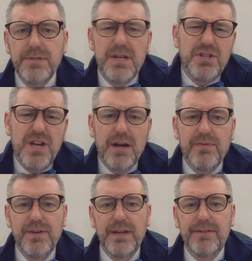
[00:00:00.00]
a
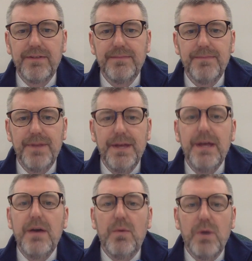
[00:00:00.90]
geography lesson.
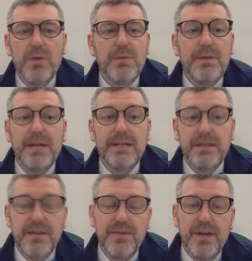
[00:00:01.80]
What it would be like to
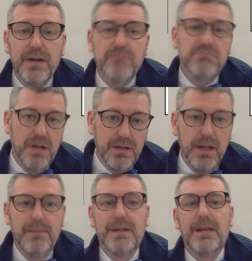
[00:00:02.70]
live there, a
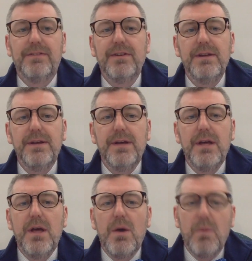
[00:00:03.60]
climate lesson.
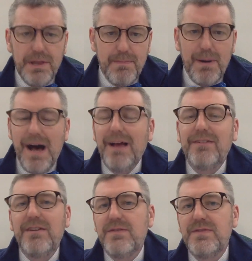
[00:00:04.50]
What the
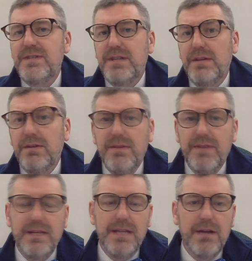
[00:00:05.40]
positives to
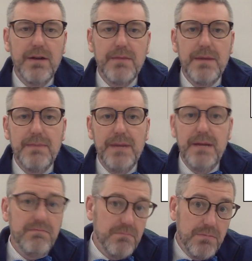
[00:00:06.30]
living in the area might
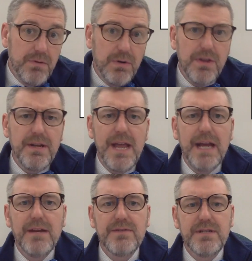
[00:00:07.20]
be. What are the
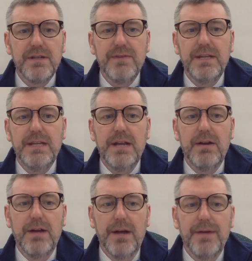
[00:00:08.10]
negatives to living in the
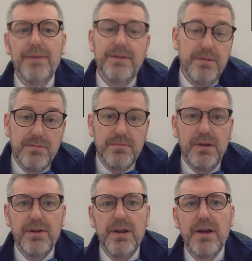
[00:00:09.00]
area?
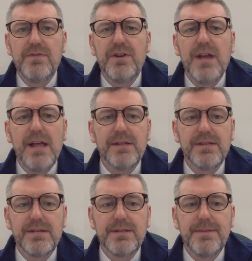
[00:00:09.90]
There you have your
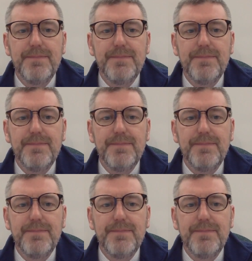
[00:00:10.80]
analysis.